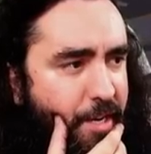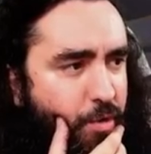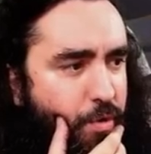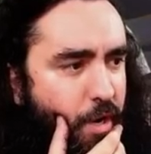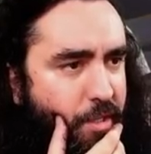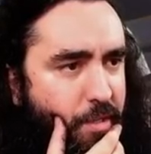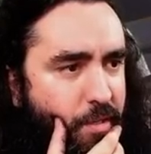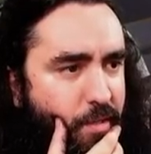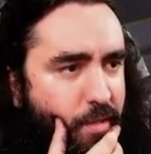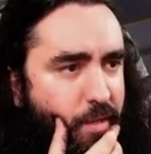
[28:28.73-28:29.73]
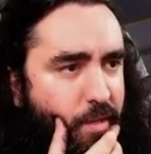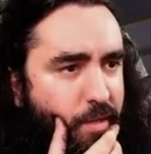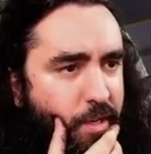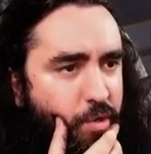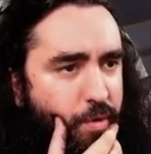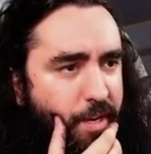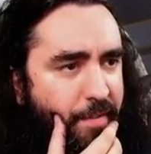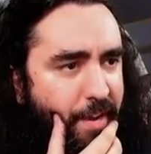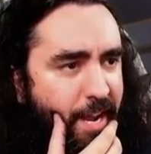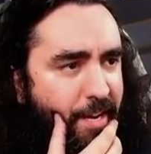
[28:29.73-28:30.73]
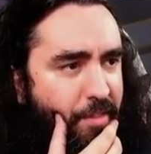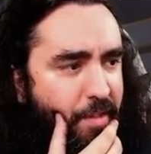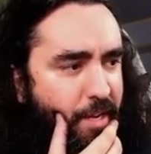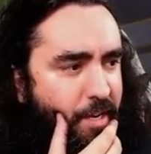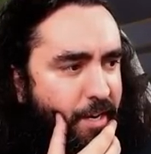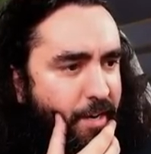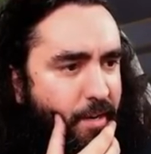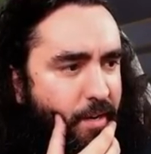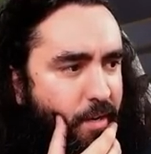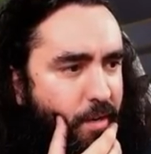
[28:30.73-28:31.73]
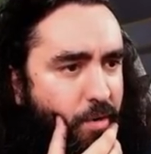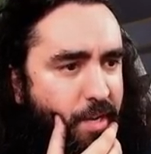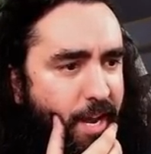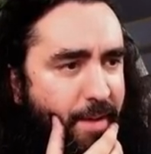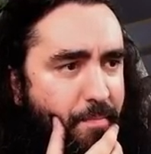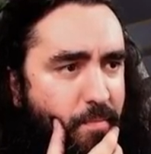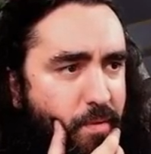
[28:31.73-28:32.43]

They do not. They do not have anything in there. Okay.